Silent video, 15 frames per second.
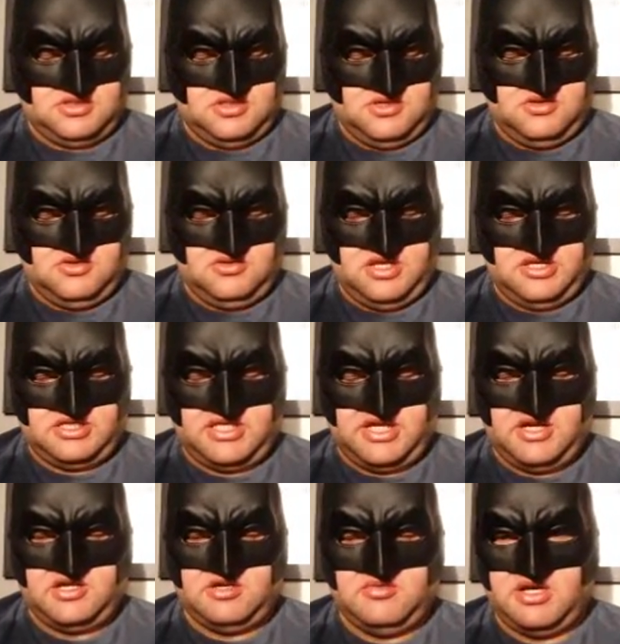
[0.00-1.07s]
So let's
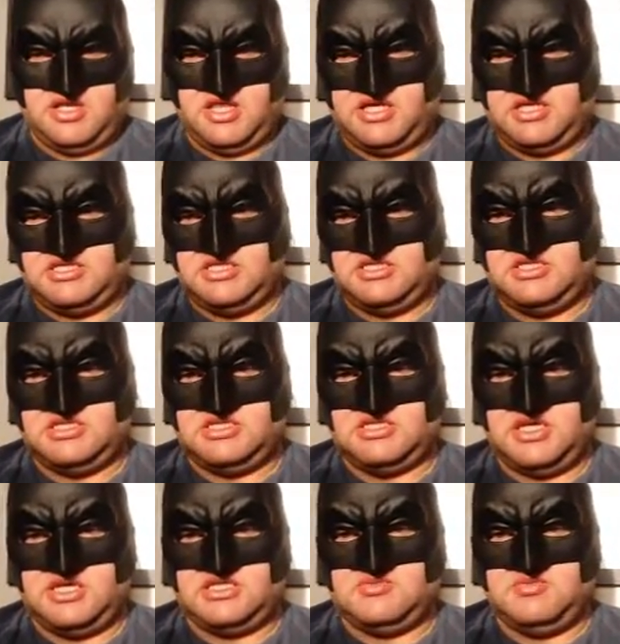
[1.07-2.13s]
get on to my likes and
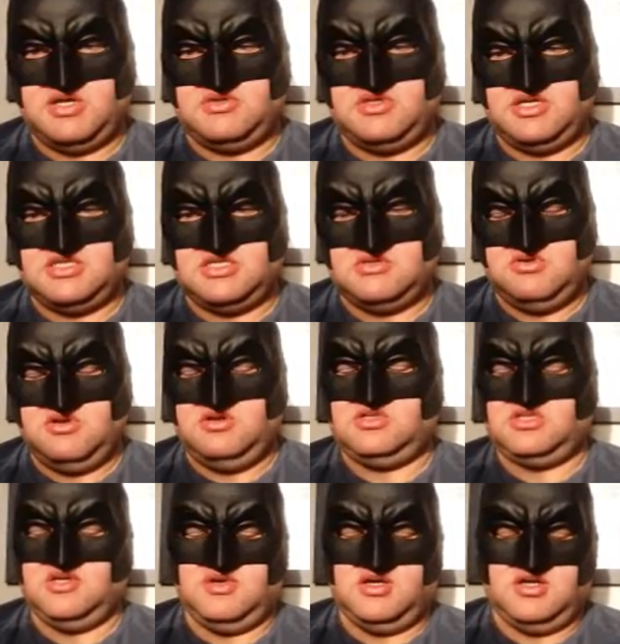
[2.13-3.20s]
dislikes about this.
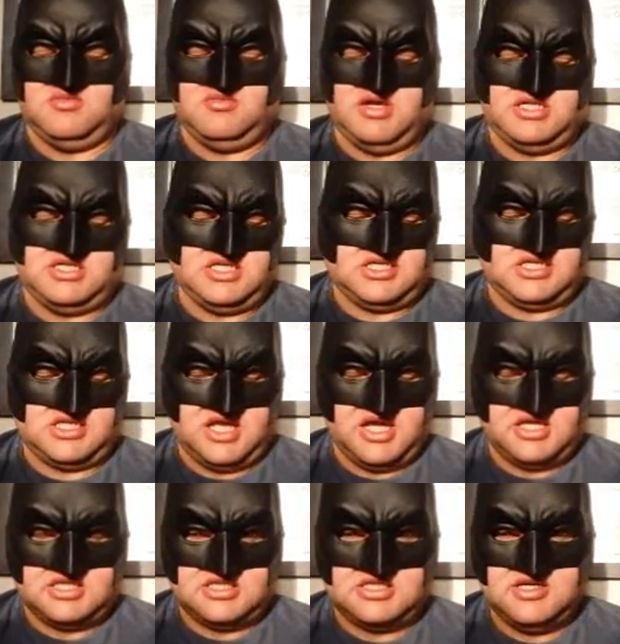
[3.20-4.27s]
First of all, my
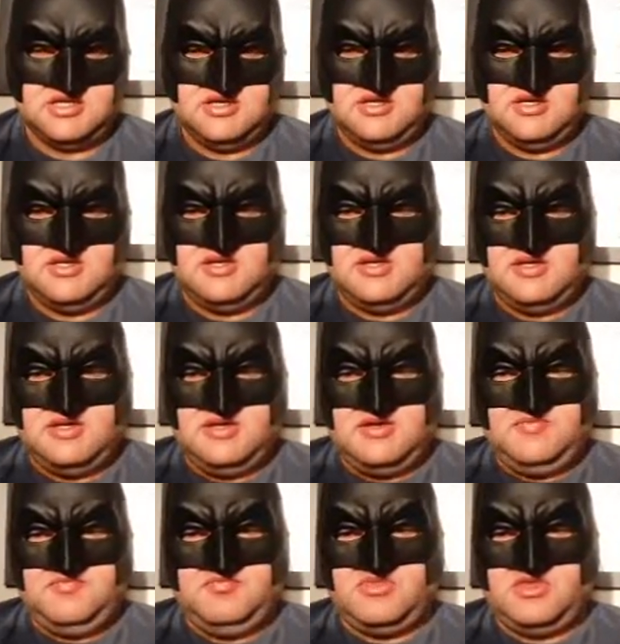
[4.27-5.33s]
dislikes.
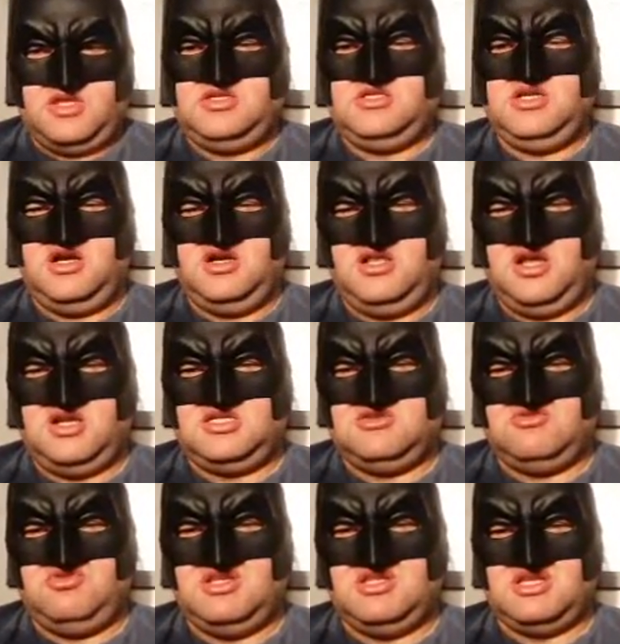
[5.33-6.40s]
There's not a lot
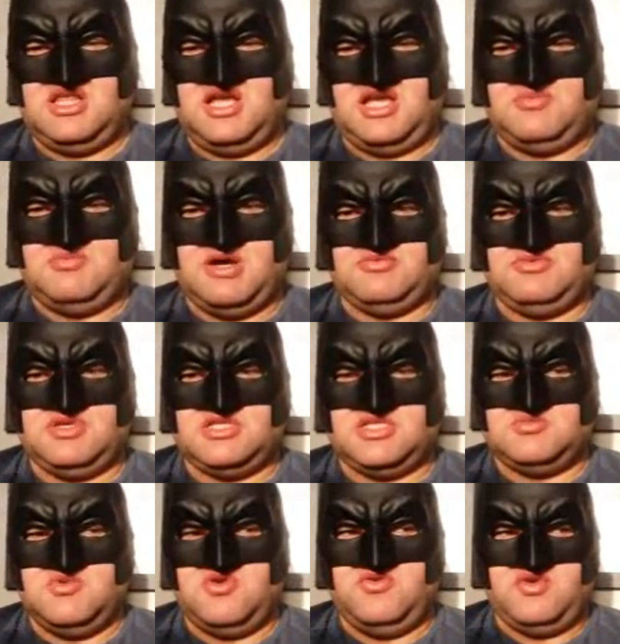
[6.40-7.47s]
to really like about
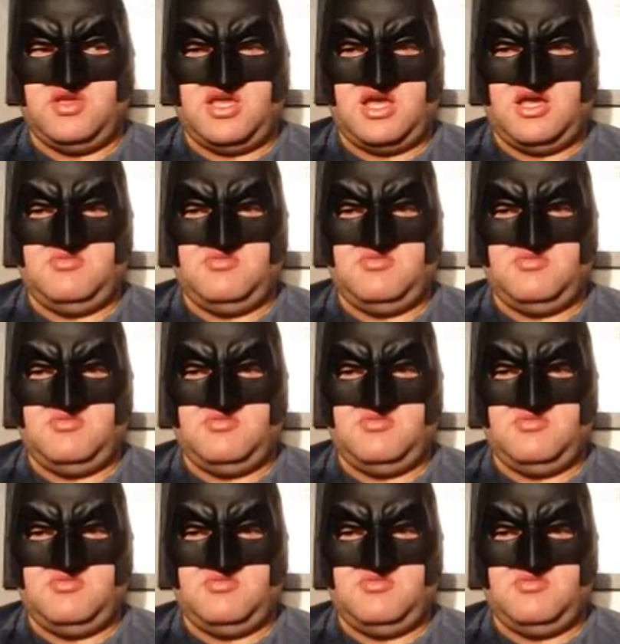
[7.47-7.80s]
this movie.